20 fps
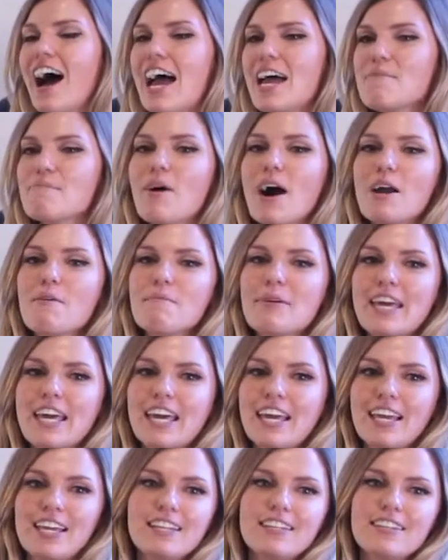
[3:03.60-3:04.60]
It might
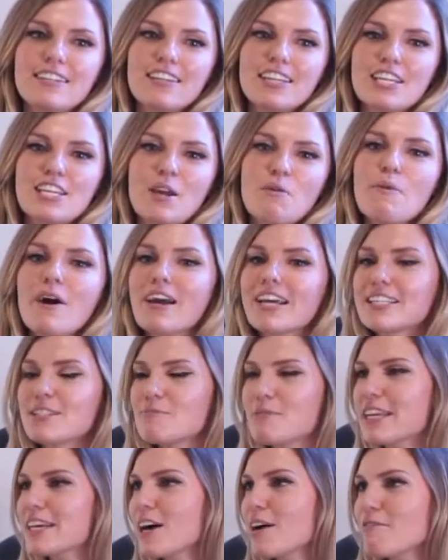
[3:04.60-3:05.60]
mean, you know, wearing some
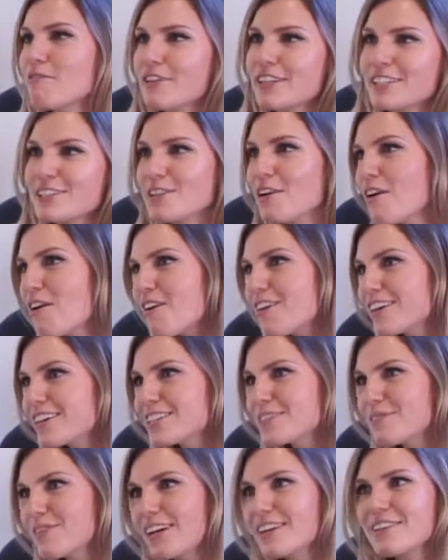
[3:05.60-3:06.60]
really comfy
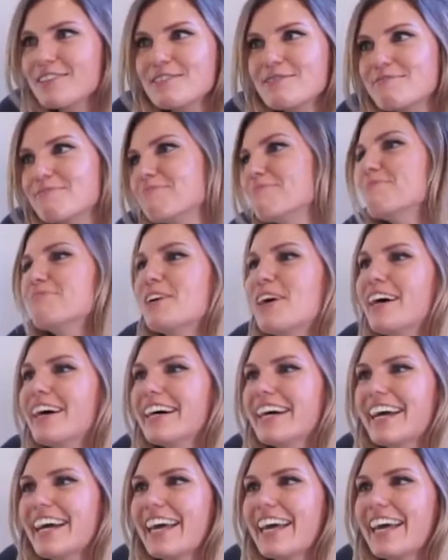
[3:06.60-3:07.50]
socks while you're working.